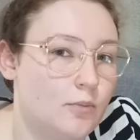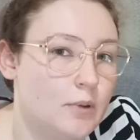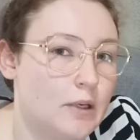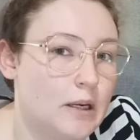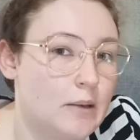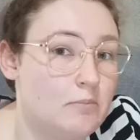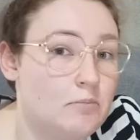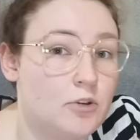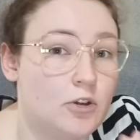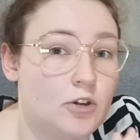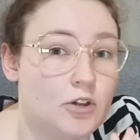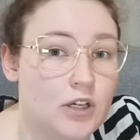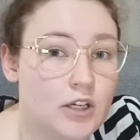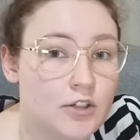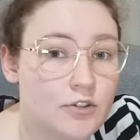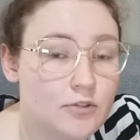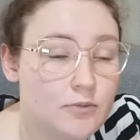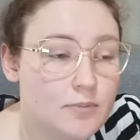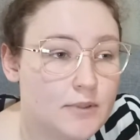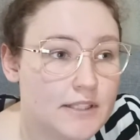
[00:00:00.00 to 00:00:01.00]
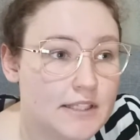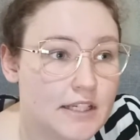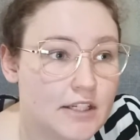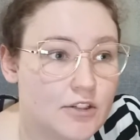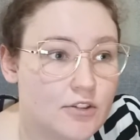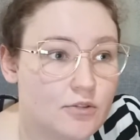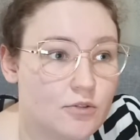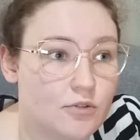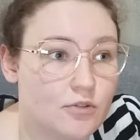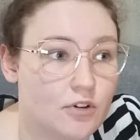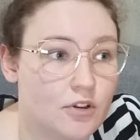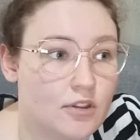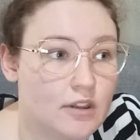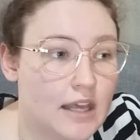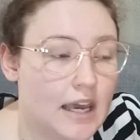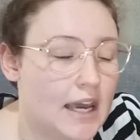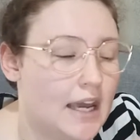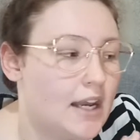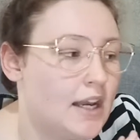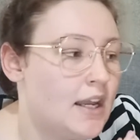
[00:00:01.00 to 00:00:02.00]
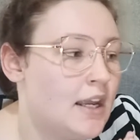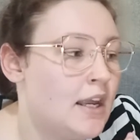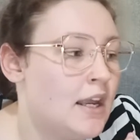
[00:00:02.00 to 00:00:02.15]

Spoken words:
but I'm not 100% sure on that.